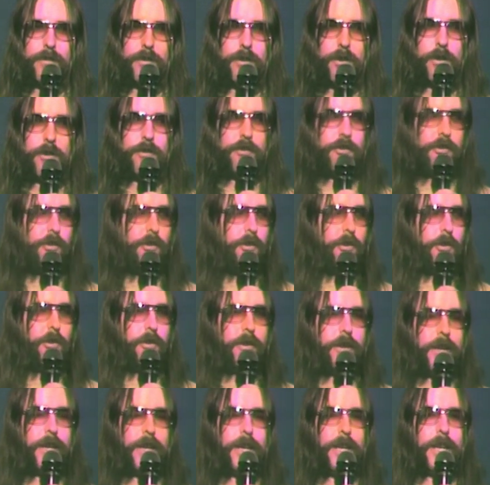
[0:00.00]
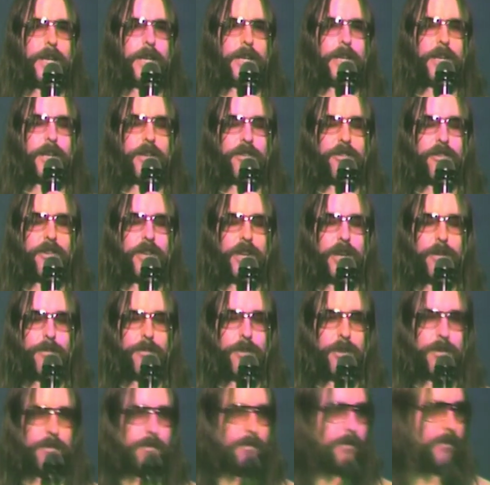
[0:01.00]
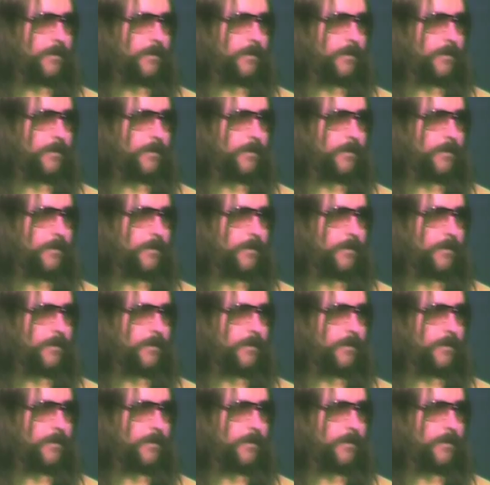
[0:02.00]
On to the next camera.